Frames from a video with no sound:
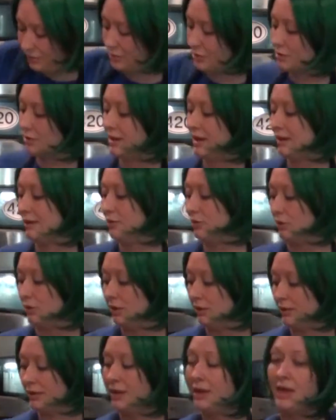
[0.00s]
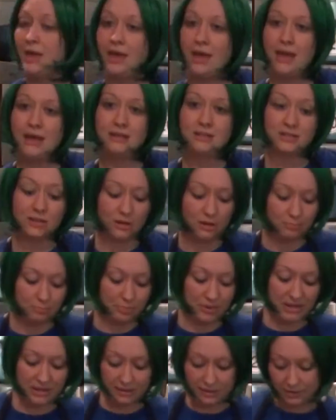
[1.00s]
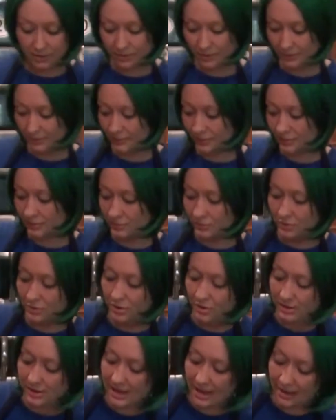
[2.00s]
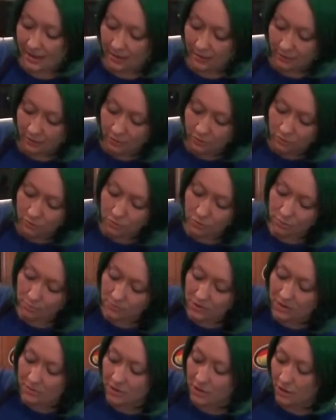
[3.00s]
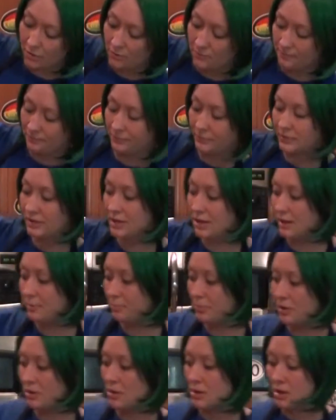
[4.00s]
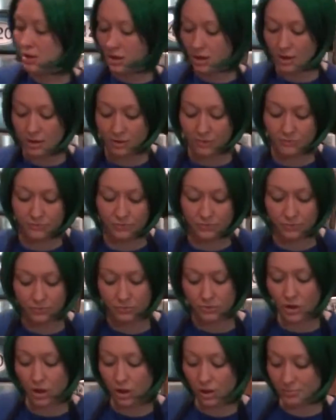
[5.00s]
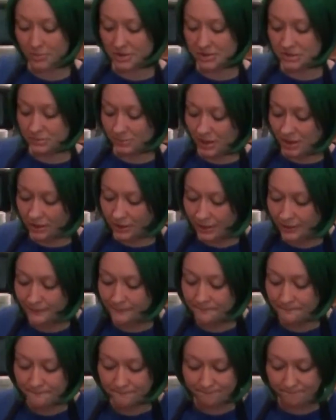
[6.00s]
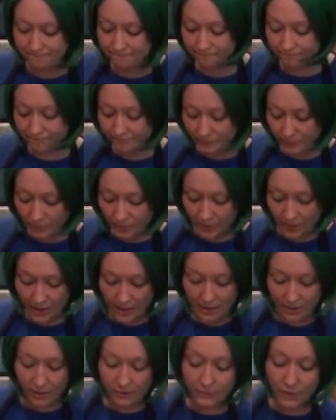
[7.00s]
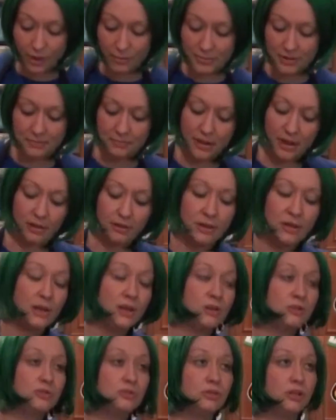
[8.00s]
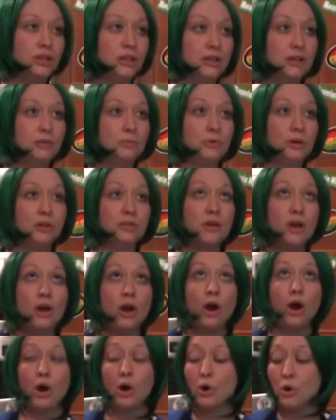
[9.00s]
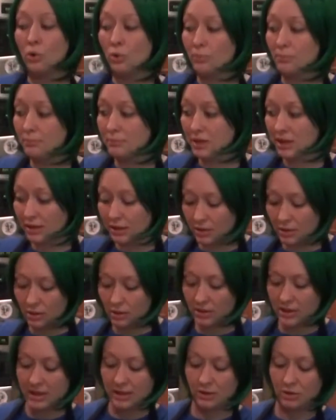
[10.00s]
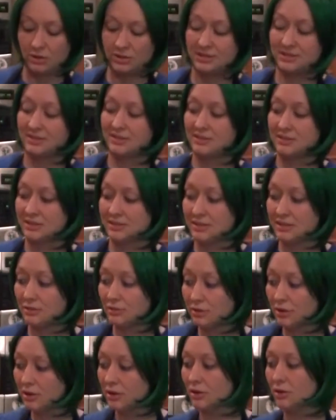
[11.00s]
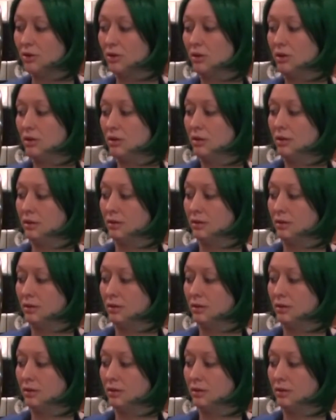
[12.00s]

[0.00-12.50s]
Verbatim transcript: Okay, cool. Eggs are beaten. One hand. Oh, there we go. Cup of the almond milk. Mmm, I love almond milk. It's really good with oatmeal and on cereal